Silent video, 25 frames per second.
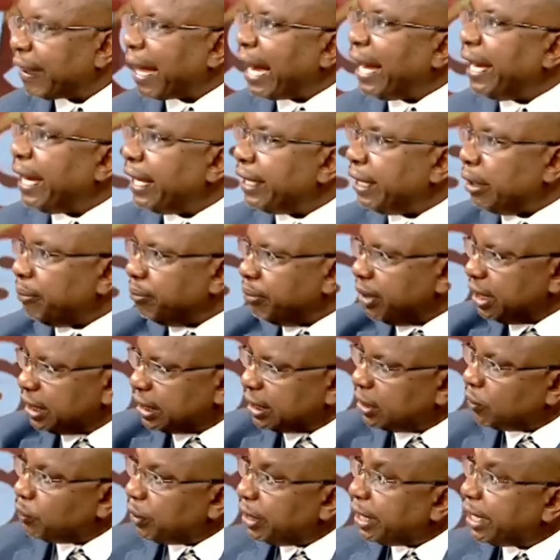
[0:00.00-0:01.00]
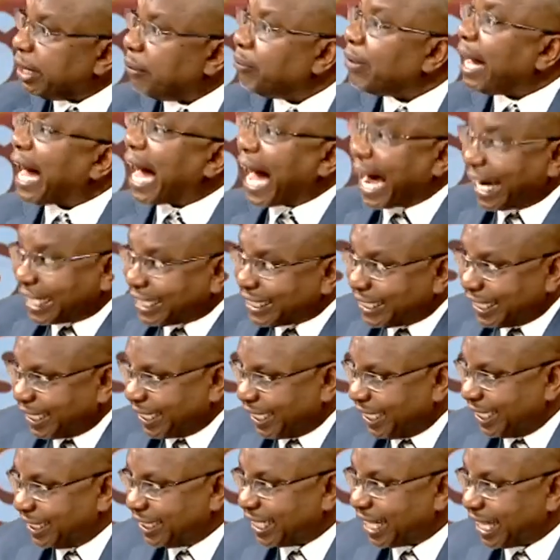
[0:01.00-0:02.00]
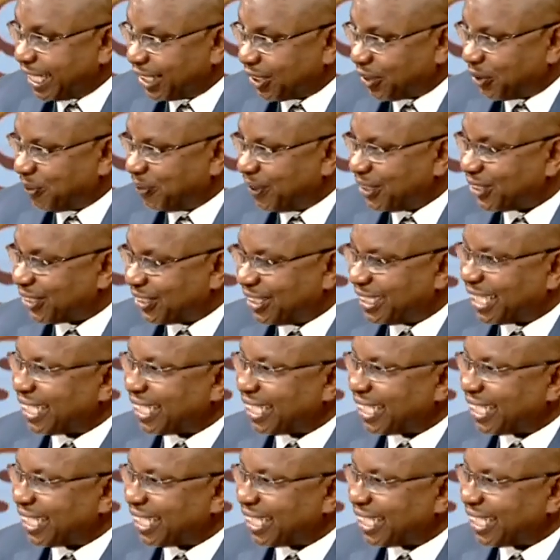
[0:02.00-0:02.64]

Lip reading: I had a meeting with him at the Kenya High Commission,